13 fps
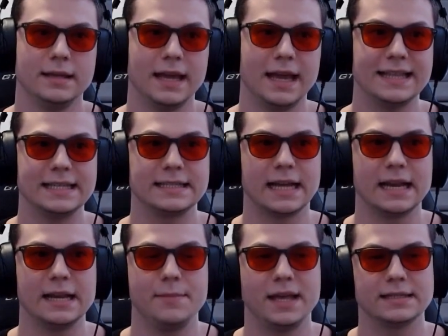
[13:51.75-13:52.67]
it's
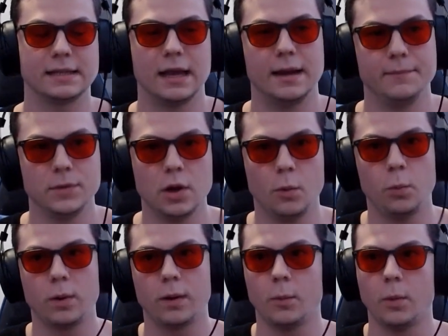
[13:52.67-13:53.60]
exciting because
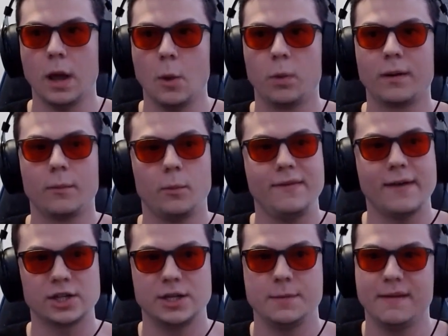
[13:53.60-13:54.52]
we've
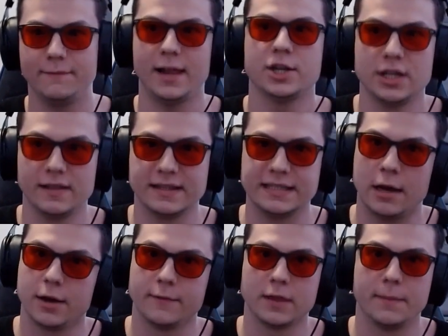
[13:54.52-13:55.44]
actually been fleshing this
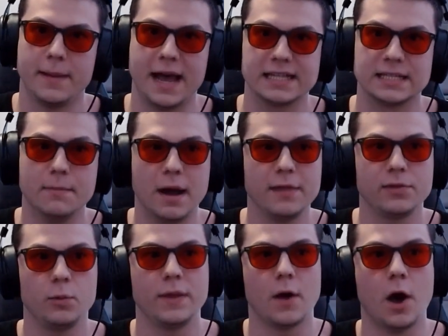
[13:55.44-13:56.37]
out over the past
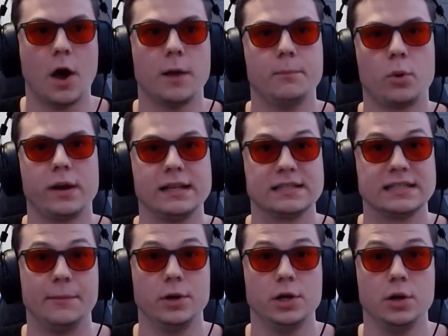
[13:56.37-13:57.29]
month with onboarding
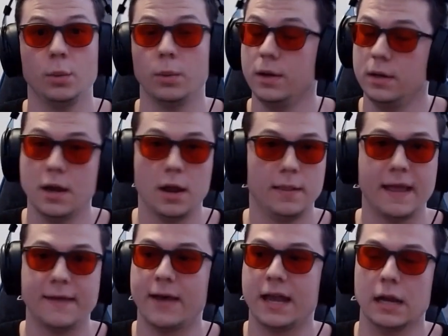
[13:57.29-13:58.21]
someone new.
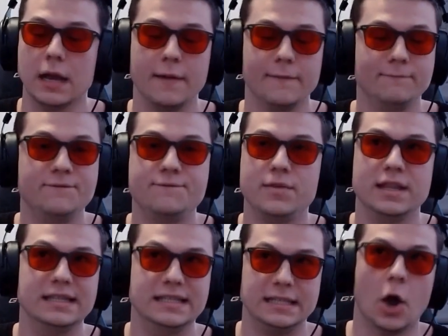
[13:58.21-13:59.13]
They've had
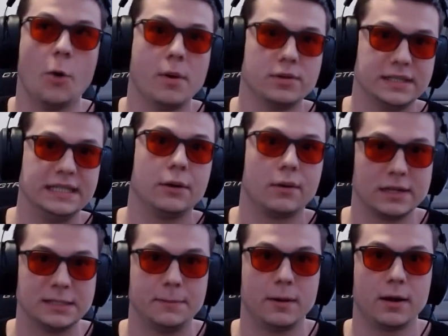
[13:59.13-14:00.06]
almost zero
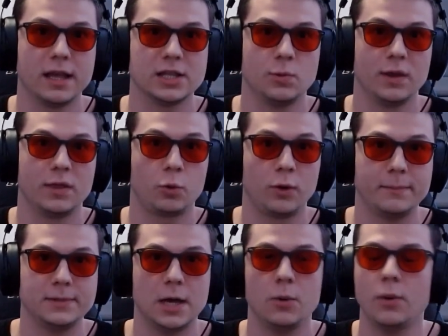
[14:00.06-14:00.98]
experience with
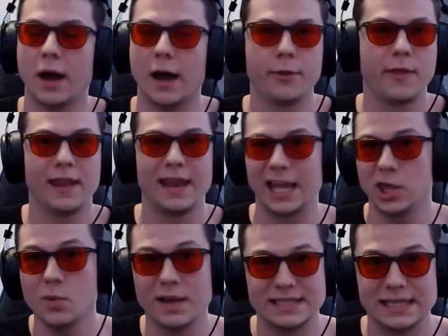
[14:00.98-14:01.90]
crypto other than like
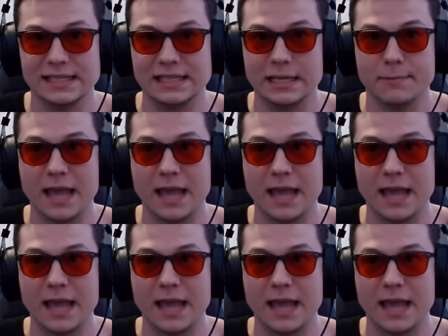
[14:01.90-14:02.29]
USDC